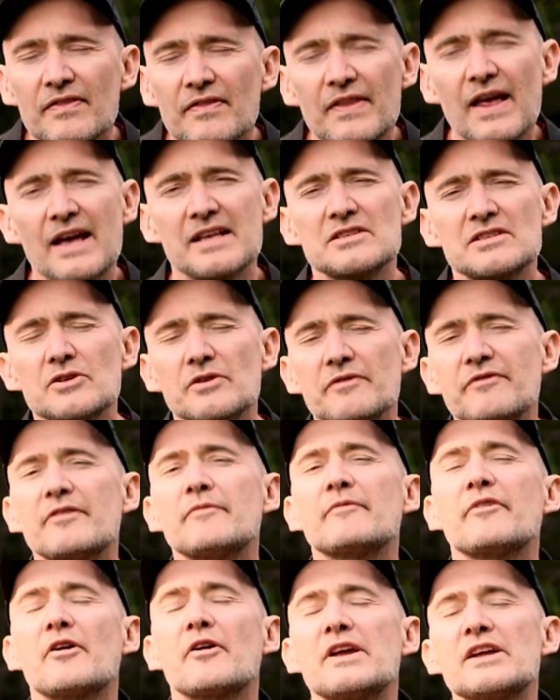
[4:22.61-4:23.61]
that sort of
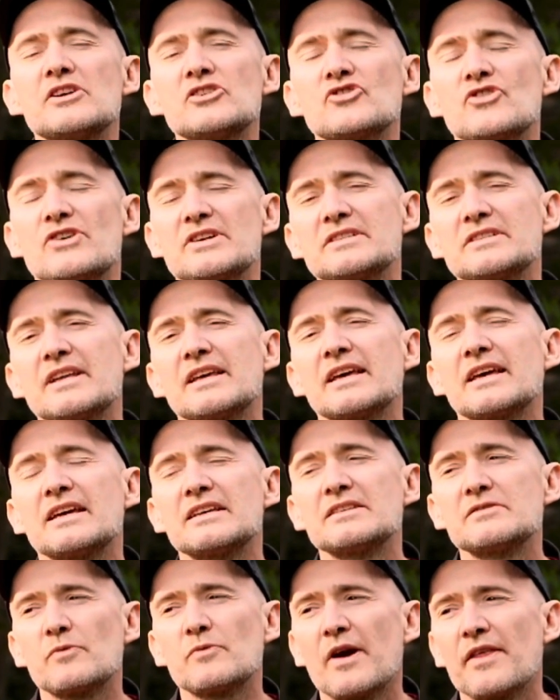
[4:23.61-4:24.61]
film very interesting
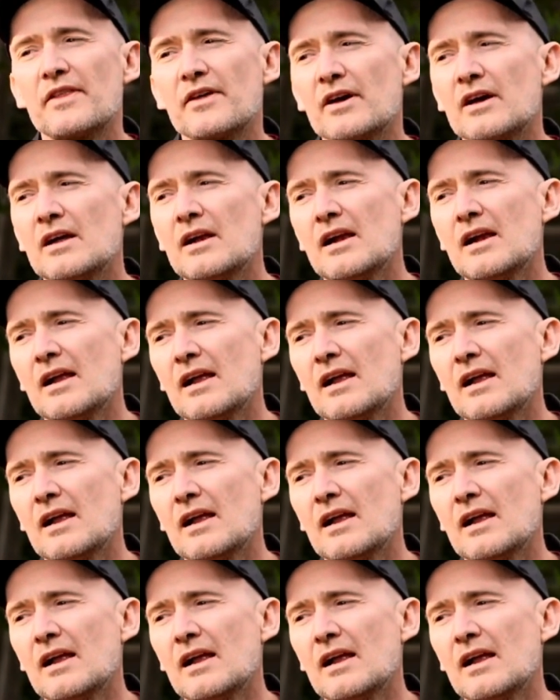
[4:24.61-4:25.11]
is the